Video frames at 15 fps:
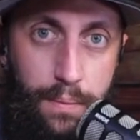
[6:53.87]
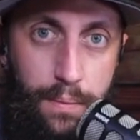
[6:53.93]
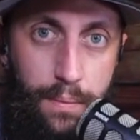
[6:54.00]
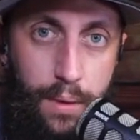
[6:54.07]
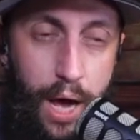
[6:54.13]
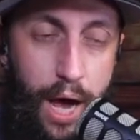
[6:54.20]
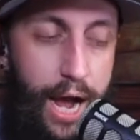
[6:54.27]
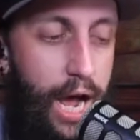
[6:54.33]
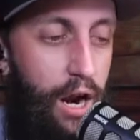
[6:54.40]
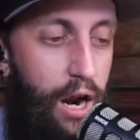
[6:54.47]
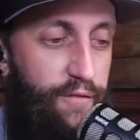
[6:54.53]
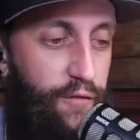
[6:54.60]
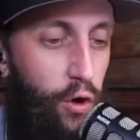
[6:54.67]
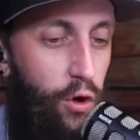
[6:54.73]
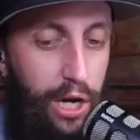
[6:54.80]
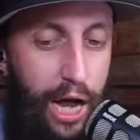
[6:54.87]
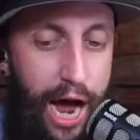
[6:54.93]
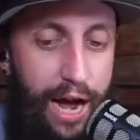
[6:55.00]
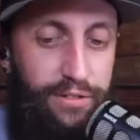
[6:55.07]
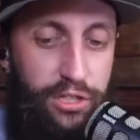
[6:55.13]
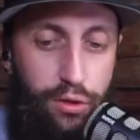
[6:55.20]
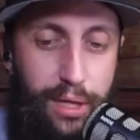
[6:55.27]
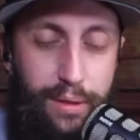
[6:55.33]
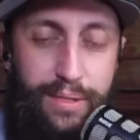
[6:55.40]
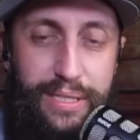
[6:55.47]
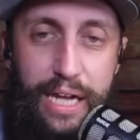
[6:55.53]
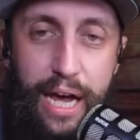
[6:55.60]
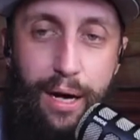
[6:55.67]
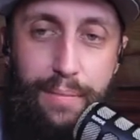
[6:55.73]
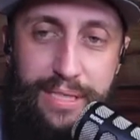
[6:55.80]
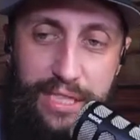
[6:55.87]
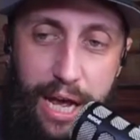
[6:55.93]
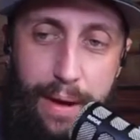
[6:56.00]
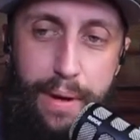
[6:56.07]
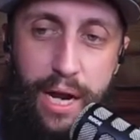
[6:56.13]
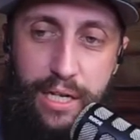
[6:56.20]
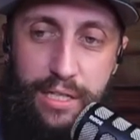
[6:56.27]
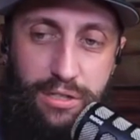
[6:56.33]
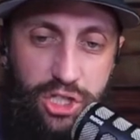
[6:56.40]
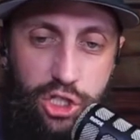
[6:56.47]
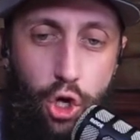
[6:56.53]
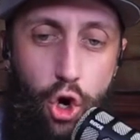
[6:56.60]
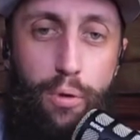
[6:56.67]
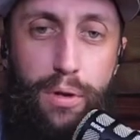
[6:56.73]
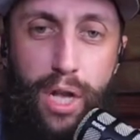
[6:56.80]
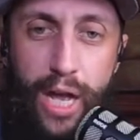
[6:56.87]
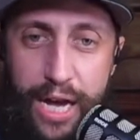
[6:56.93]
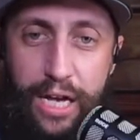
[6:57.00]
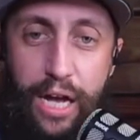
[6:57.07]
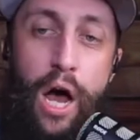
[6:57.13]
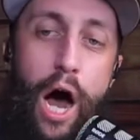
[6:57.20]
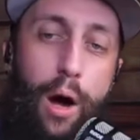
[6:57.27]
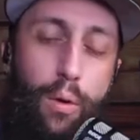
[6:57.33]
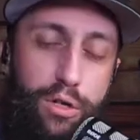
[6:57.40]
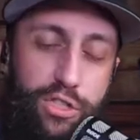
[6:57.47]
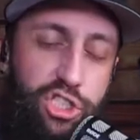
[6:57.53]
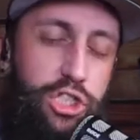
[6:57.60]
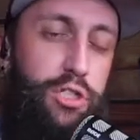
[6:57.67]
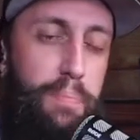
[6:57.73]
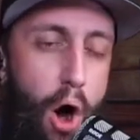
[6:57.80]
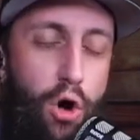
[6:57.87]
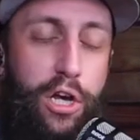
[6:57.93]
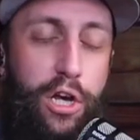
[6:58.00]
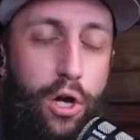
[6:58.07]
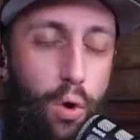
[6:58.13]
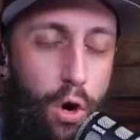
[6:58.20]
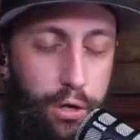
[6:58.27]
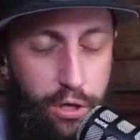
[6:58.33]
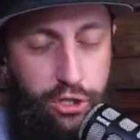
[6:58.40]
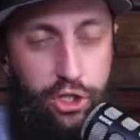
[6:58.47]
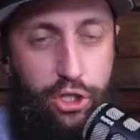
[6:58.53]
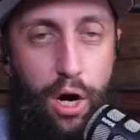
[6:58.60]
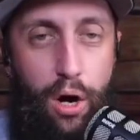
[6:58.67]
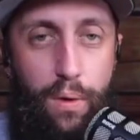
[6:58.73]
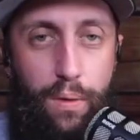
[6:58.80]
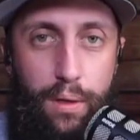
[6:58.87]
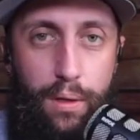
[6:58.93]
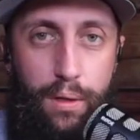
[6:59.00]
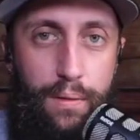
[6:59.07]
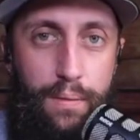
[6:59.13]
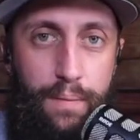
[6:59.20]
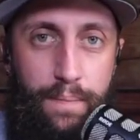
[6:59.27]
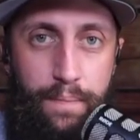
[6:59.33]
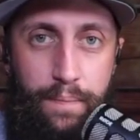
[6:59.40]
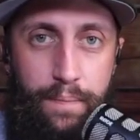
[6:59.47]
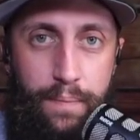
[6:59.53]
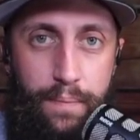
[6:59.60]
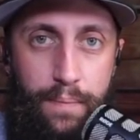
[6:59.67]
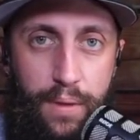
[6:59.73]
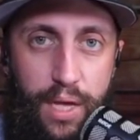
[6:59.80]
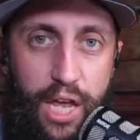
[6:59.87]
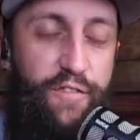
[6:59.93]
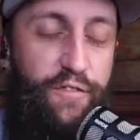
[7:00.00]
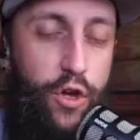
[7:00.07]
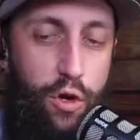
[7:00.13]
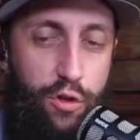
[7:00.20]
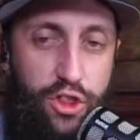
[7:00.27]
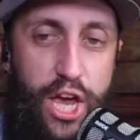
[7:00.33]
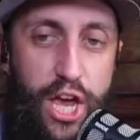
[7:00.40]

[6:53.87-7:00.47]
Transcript: I got a full live stream set up. Send me the Zoom link. I will smoke you on your show. If you think